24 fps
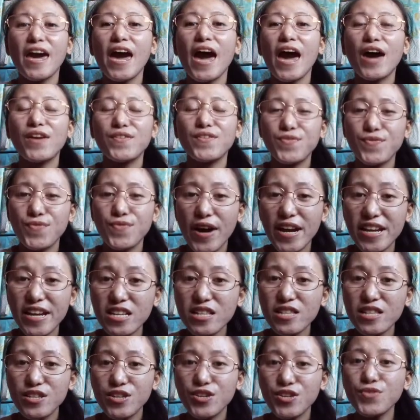And
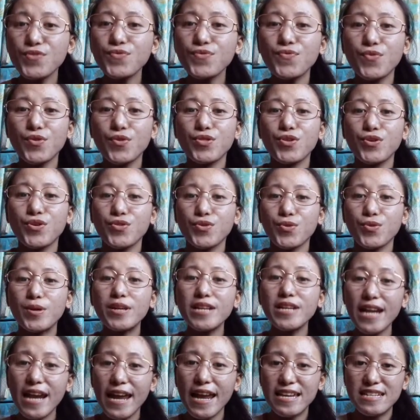finally, for the third
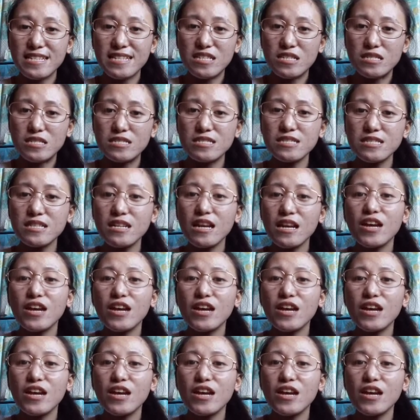lesson,